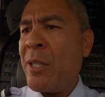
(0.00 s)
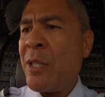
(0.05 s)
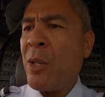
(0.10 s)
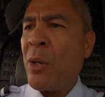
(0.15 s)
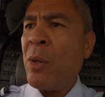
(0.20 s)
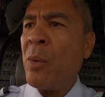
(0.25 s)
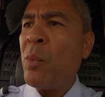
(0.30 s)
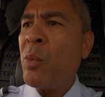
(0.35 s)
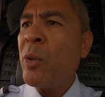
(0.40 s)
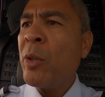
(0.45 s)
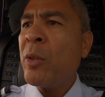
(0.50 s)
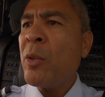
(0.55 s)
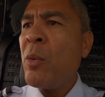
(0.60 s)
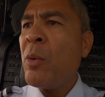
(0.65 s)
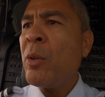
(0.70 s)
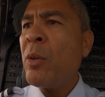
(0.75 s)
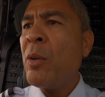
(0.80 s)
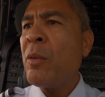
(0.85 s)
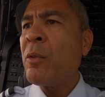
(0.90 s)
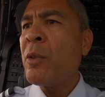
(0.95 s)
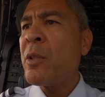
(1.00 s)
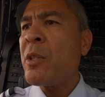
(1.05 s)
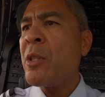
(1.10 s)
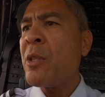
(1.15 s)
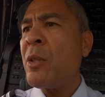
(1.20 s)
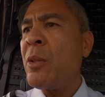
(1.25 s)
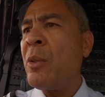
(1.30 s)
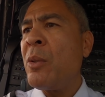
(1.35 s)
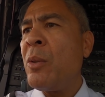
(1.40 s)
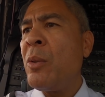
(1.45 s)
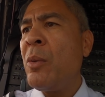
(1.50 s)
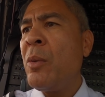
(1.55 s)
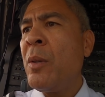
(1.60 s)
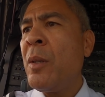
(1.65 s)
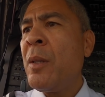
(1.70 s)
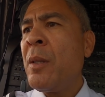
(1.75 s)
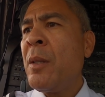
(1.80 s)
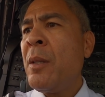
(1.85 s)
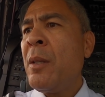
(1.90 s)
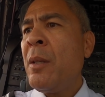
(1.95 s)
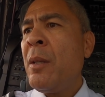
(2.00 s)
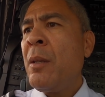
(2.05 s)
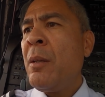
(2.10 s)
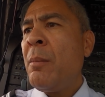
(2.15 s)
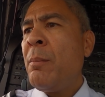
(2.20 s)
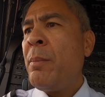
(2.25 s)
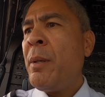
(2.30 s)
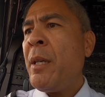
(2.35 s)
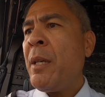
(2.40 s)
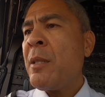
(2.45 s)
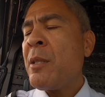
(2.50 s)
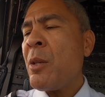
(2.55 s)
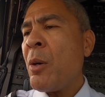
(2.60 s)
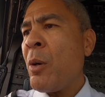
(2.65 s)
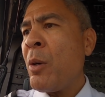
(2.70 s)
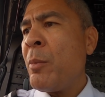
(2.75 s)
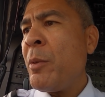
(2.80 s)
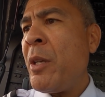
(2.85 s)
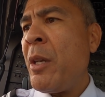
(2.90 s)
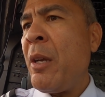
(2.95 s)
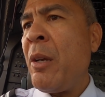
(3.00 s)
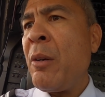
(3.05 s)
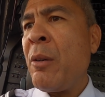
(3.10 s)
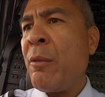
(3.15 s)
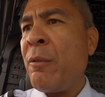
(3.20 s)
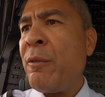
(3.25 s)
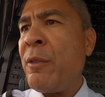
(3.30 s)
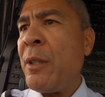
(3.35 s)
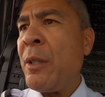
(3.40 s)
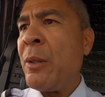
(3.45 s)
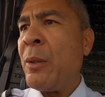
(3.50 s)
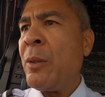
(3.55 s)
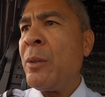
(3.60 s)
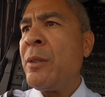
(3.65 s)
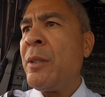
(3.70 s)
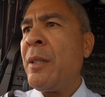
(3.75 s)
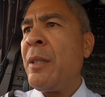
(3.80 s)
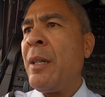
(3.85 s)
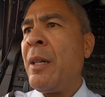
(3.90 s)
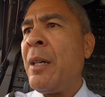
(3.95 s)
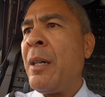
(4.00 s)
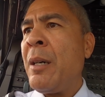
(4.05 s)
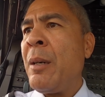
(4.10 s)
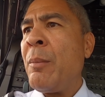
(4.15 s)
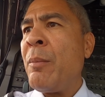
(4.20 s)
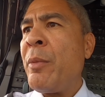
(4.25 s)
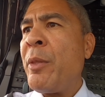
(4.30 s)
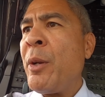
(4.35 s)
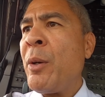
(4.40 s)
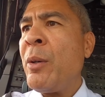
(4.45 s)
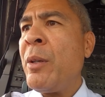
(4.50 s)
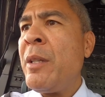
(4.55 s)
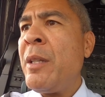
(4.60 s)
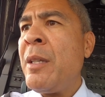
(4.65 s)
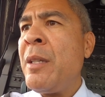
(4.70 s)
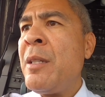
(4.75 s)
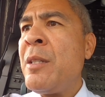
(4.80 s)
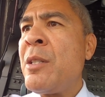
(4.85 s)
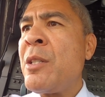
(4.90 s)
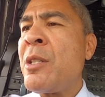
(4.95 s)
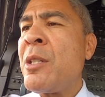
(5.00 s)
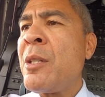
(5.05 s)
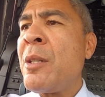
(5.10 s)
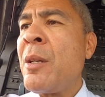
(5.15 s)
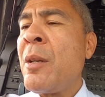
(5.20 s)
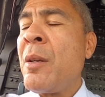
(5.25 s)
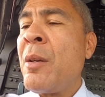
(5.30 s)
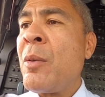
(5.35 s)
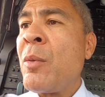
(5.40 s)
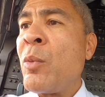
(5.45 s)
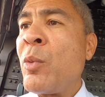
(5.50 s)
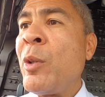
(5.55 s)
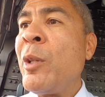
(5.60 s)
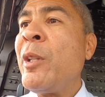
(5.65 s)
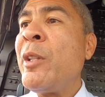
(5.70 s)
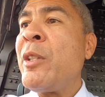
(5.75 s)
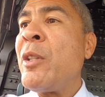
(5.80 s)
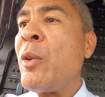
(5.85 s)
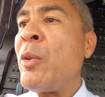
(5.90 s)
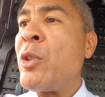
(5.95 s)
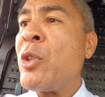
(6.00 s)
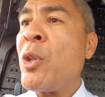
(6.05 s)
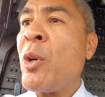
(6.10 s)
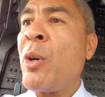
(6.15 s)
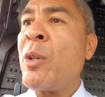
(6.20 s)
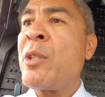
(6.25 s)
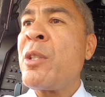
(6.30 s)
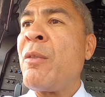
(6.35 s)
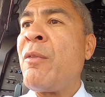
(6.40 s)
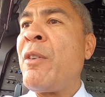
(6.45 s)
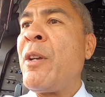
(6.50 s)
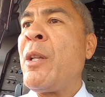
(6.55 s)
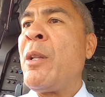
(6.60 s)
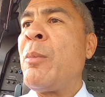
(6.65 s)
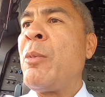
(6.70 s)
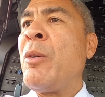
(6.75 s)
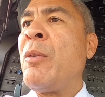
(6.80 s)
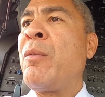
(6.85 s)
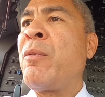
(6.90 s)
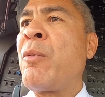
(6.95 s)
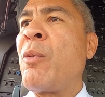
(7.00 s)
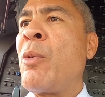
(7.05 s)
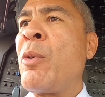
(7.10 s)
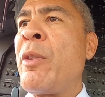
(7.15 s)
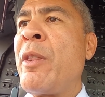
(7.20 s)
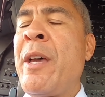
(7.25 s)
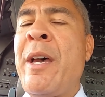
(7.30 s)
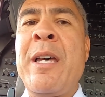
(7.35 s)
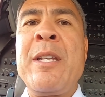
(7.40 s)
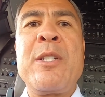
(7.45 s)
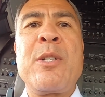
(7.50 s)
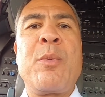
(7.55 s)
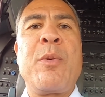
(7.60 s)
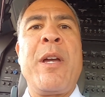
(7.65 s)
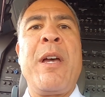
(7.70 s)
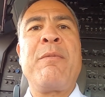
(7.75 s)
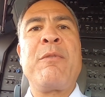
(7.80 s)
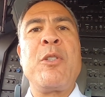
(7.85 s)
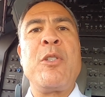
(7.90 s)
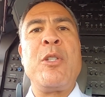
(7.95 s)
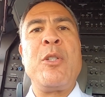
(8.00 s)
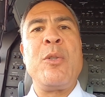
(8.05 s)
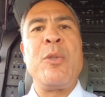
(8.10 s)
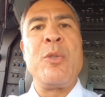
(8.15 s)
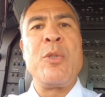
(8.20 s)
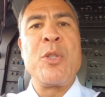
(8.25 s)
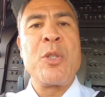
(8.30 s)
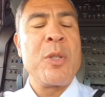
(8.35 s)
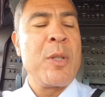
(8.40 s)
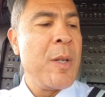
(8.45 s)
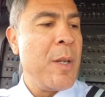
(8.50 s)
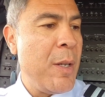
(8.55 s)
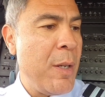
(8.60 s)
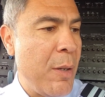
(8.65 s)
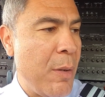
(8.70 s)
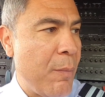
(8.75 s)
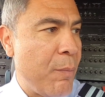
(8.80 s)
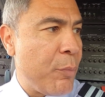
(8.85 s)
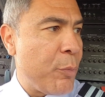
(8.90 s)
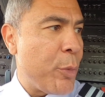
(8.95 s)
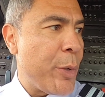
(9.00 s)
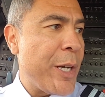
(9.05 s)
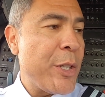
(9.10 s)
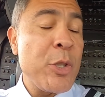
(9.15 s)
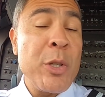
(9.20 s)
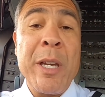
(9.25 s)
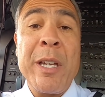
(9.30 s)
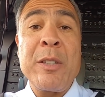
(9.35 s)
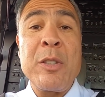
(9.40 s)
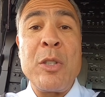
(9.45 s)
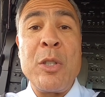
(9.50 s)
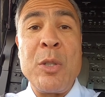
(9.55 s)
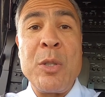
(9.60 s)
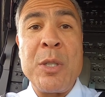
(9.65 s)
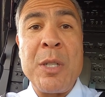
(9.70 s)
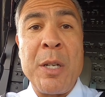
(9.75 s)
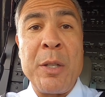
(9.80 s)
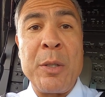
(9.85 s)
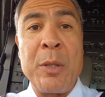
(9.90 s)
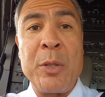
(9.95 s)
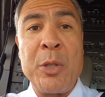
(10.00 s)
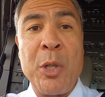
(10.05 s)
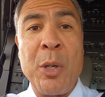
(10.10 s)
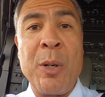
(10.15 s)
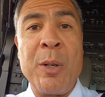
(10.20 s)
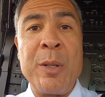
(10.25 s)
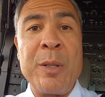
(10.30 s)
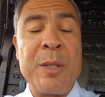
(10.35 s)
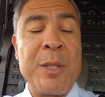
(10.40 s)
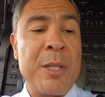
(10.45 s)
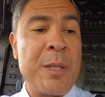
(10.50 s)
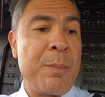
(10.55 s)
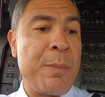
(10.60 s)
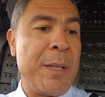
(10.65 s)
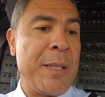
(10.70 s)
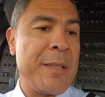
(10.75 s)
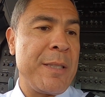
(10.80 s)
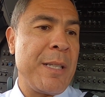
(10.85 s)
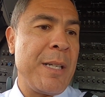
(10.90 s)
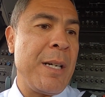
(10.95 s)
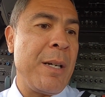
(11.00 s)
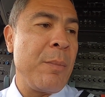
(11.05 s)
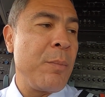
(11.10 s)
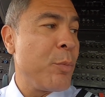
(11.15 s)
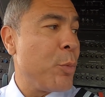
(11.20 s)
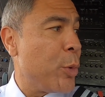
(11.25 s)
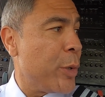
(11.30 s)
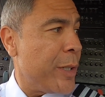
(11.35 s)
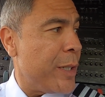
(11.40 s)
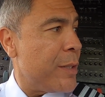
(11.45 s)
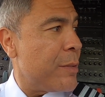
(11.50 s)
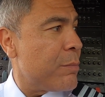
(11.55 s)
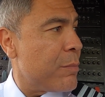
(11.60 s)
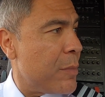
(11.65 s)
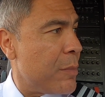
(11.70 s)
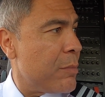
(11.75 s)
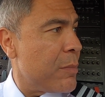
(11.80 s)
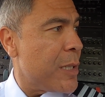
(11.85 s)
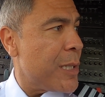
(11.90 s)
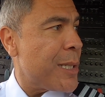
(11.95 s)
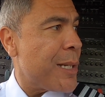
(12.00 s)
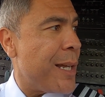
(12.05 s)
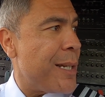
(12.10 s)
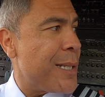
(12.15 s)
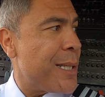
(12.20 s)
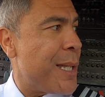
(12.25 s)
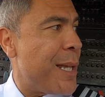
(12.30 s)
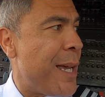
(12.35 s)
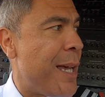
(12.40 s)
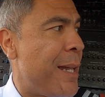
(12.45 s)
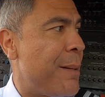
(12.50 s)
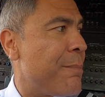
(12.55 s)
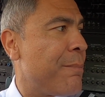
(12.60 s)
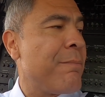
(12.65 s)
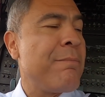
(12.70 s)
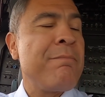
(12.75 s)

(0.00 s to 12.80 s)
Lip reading: So we're going over to Biggs Army Airfield. There is really no charts available for that, so we actually have to use other charts. But we're going to discuss that.